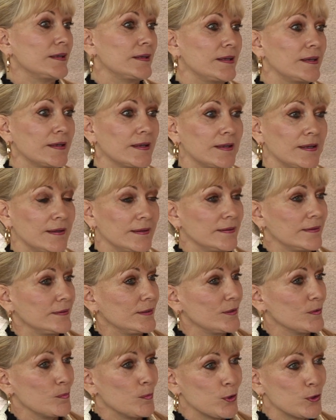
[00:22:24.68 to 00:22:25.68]
and
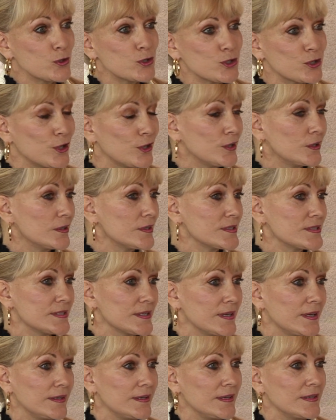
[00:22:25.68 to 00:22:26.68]
commercials
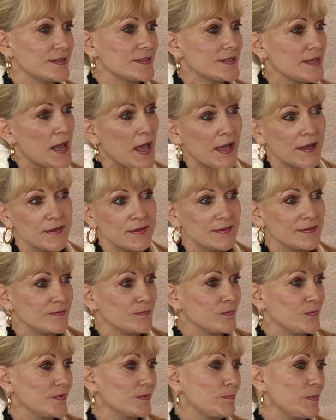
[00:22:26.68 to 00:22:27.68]
and his dad
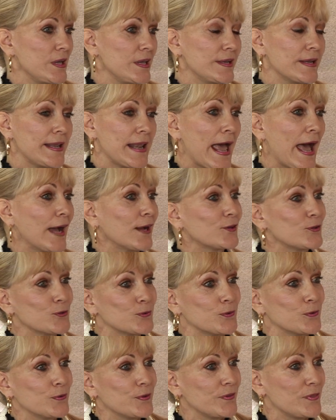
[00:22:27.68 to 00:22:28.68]
being an
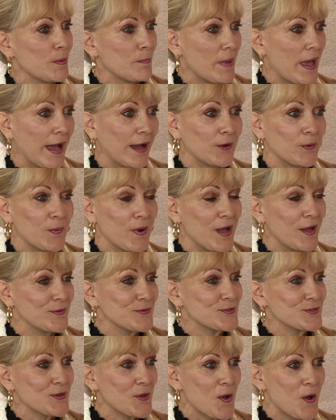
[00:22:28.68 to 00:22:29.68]
actor in the background.
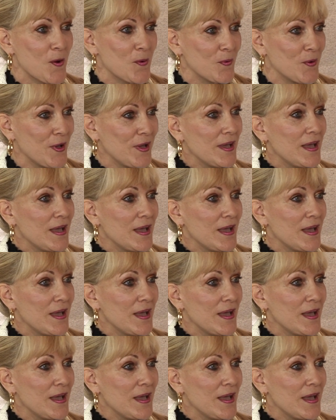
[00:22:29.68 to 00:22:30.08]
So,